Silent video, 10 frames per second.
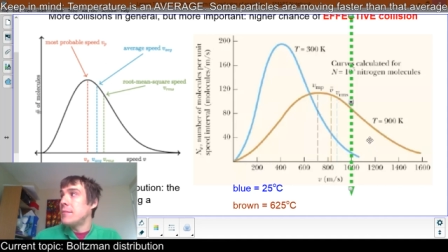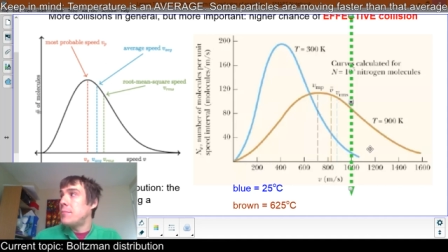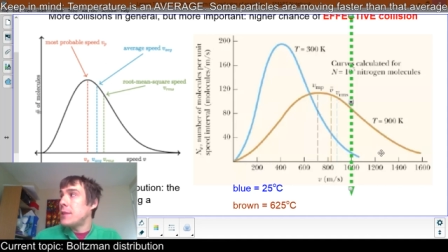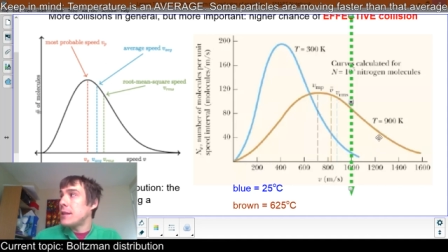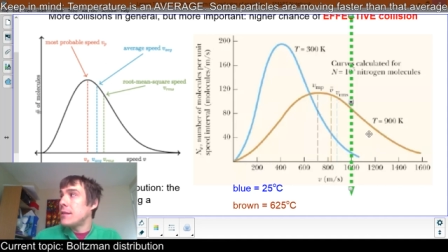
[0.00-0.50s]

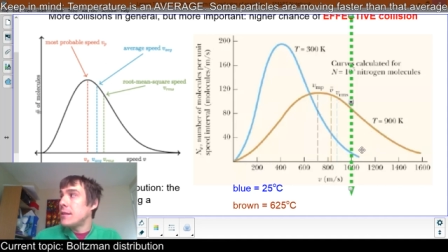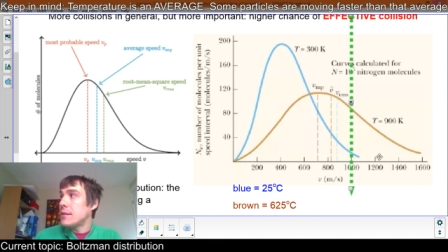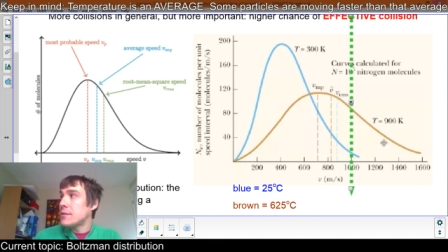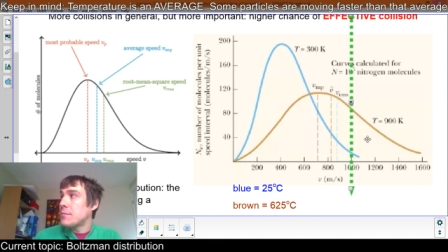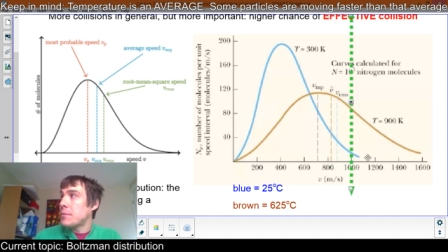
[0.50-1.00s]
but
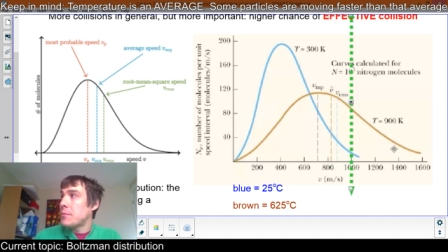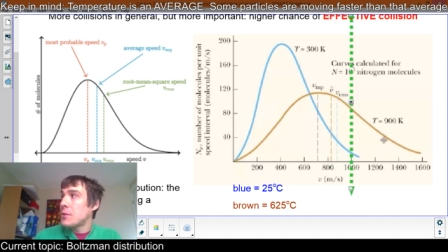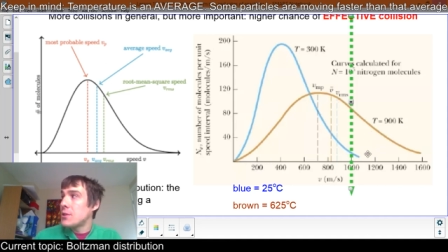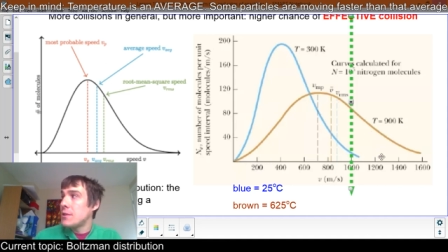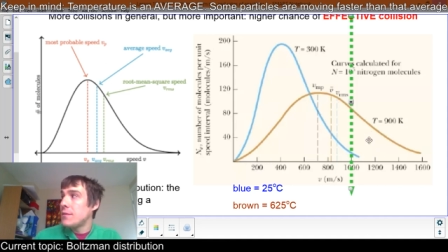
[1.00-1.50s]
there's a
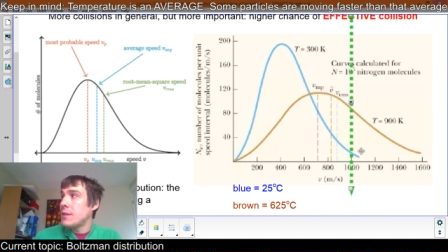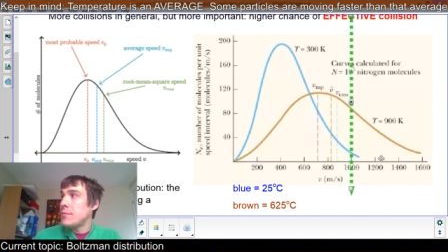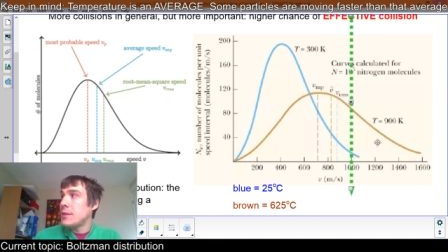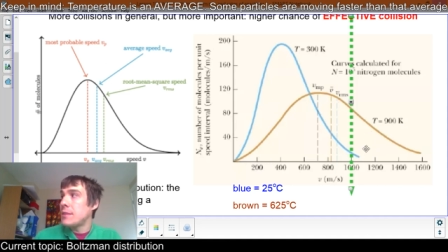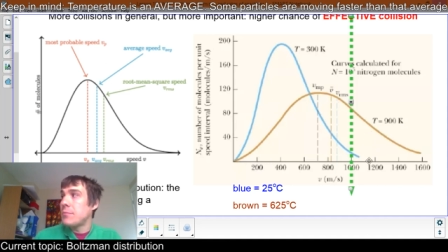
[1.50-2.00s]
proportion of
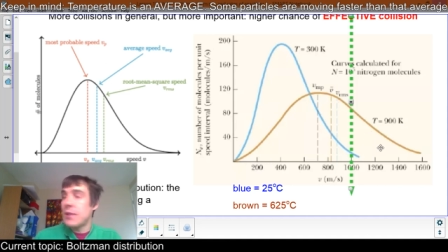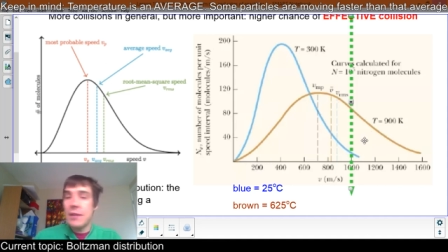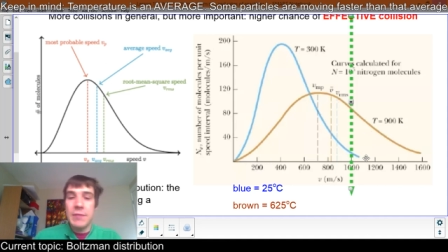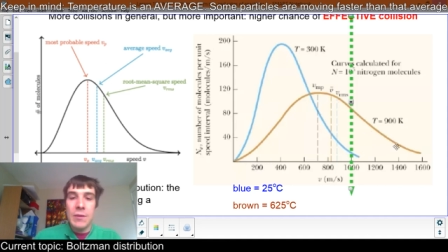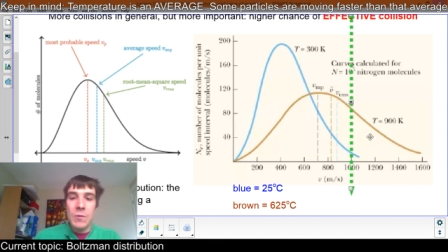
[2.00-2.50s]
them in the
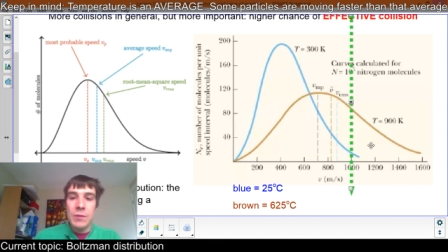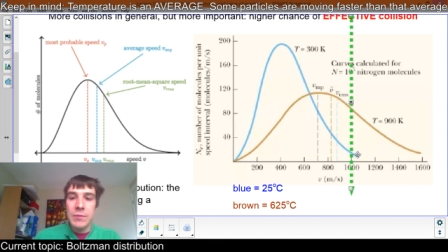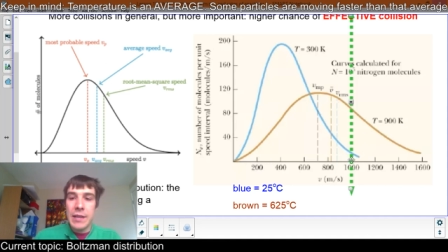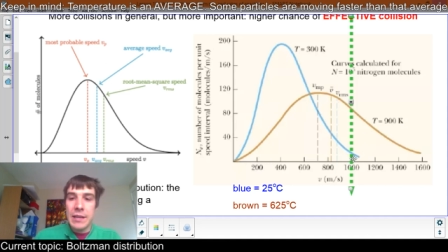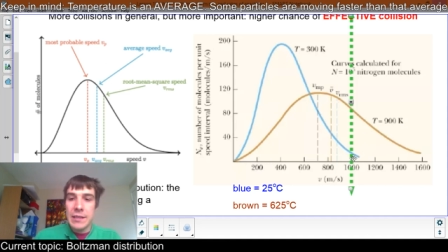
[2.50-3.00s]
brown that will
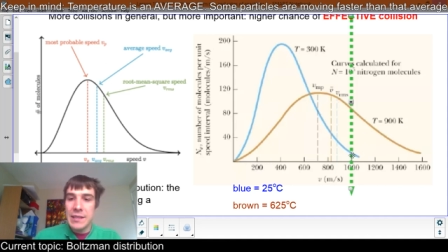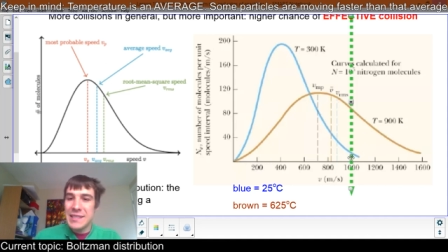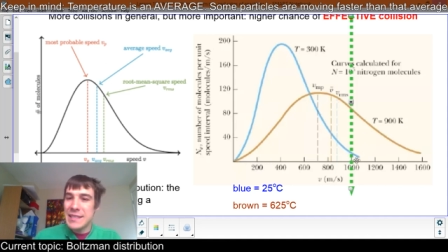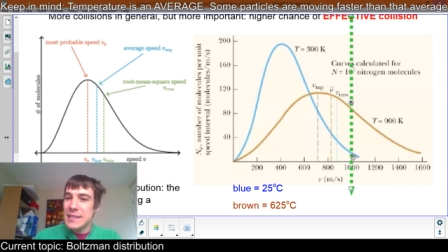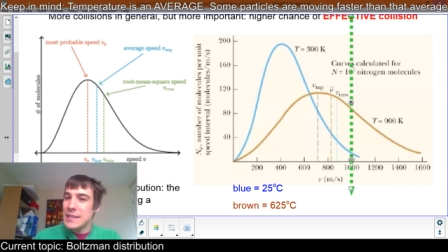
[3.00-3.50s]
react, and a
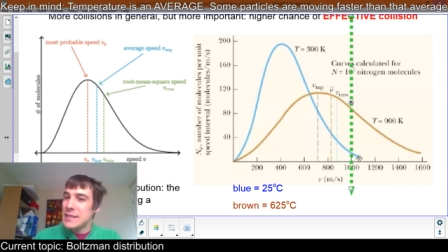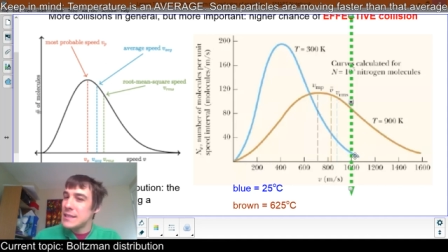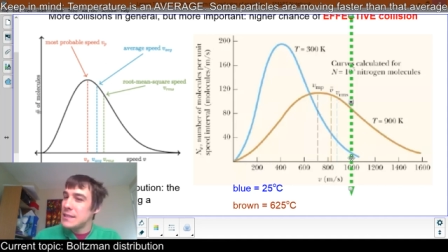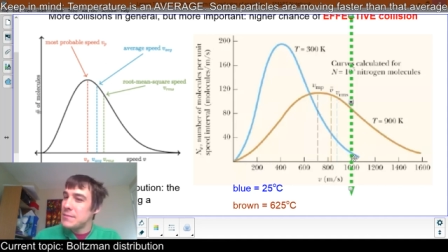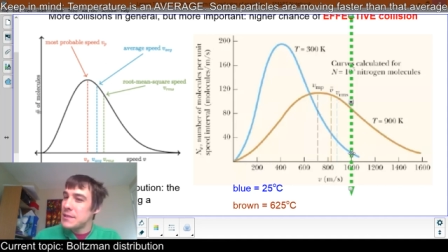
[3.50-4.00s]
tiny,
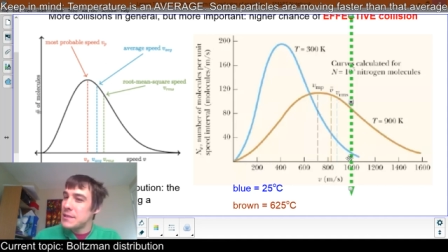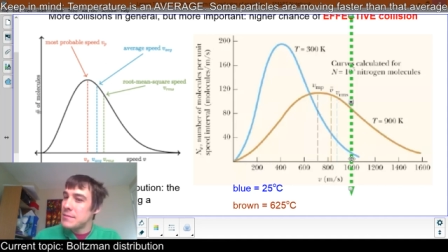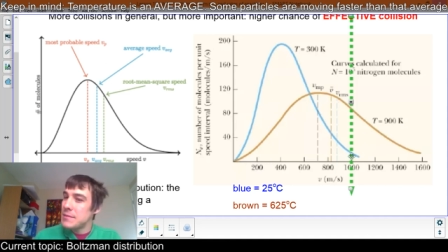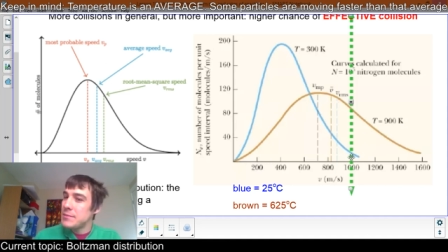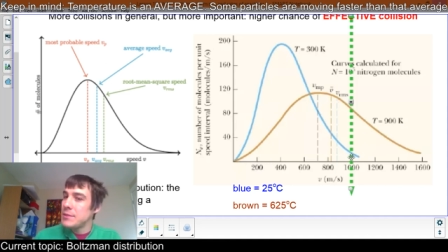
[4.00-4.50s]
tiny bit of
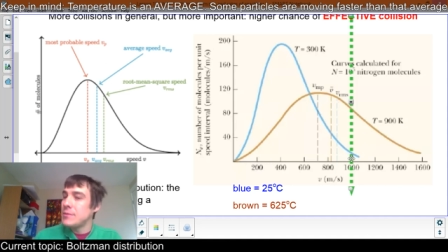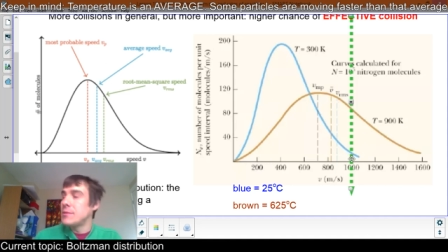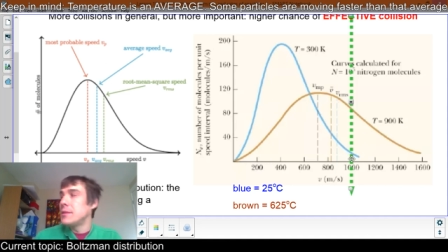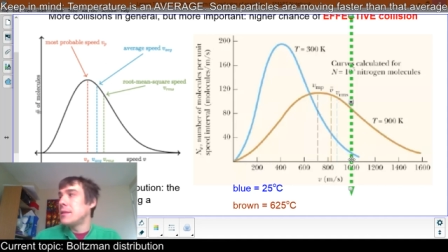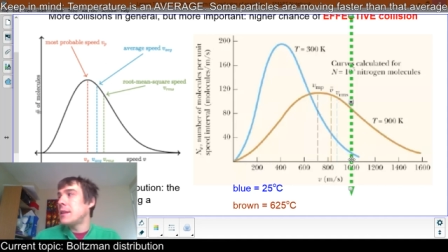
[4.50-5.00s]
them in blue
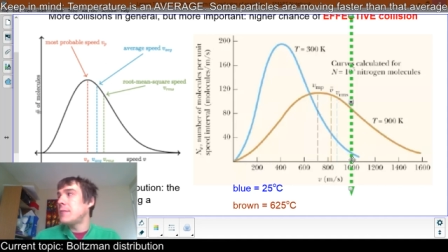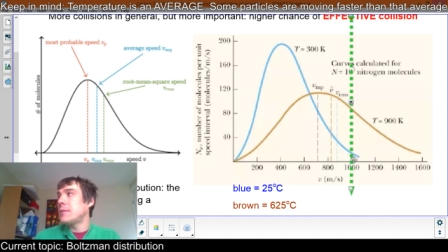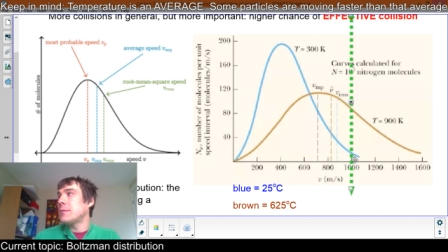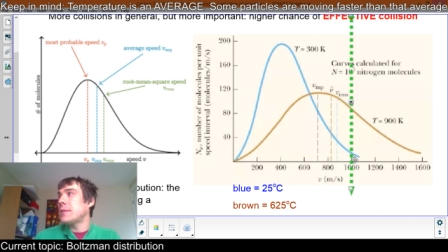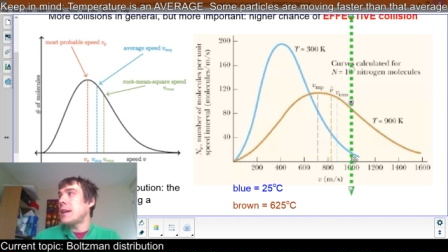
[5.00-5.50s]
that
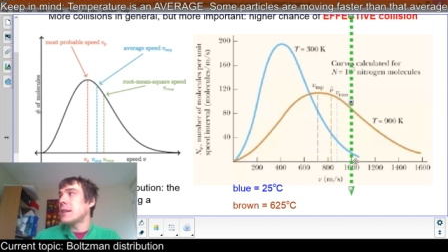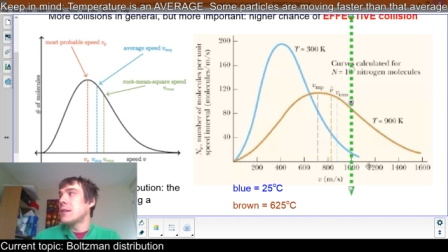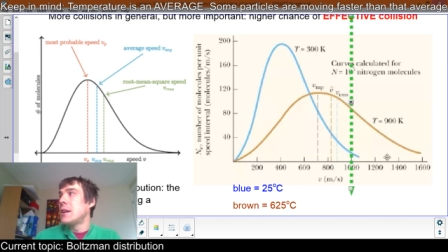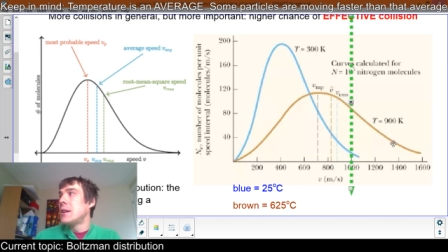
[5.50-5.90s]
will react.